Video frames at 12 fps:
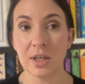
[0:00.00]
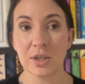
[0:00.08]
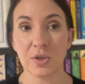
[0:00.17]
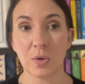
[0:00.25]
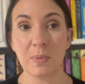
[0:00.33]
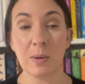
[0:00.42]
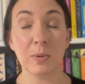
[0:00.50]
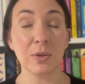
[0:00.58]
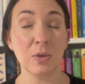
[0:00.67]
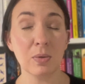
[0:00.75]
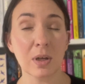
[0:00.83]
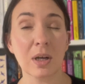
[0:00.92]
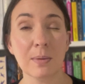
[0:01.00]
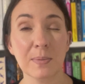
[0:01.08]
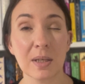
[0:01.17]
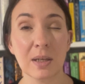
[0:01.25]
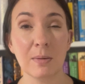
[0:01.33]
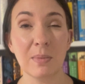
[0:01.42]
So people do look up
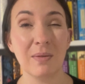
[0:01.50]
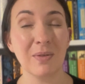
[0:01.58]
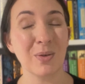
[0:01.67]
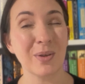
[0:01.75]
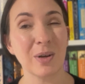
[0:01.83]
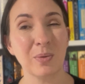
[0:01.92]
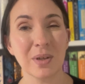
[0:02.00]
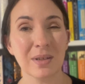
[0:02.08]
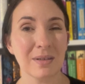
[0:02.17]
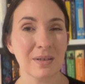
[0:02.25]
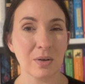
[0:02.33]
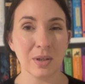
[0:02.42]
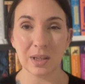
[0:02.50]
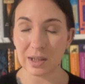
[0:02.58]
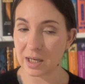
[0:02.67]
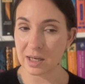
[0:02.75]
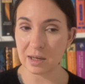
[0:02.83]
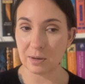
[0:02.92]
to him, even though they don't necessarily
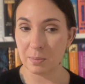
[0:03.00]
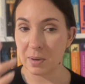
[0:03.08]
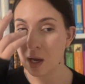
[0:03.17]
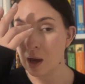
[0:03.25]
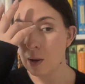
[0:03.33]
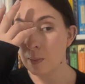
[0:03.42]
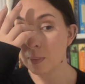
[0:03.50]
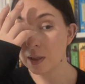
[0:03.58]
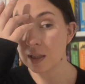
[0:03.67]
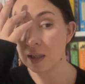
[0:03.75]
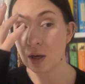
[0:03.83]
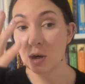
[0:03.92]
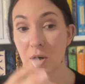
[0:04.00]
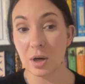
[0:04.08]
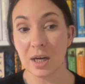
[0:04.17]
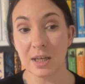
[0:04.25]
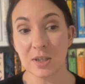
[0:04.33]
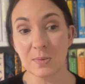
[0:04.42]
like him. But her
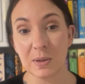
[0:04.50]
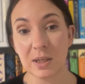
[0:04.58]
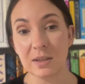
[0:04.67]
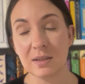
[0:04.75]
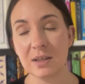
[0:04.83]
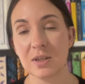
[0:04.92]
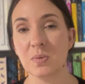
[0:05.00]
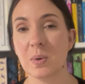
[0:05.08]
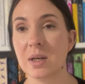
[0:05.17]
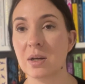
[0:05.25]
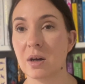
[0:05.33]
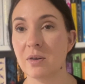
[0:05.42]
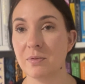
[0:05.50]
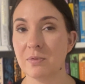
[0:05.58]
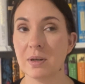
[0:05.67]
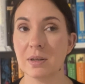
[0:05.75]
husband does wind up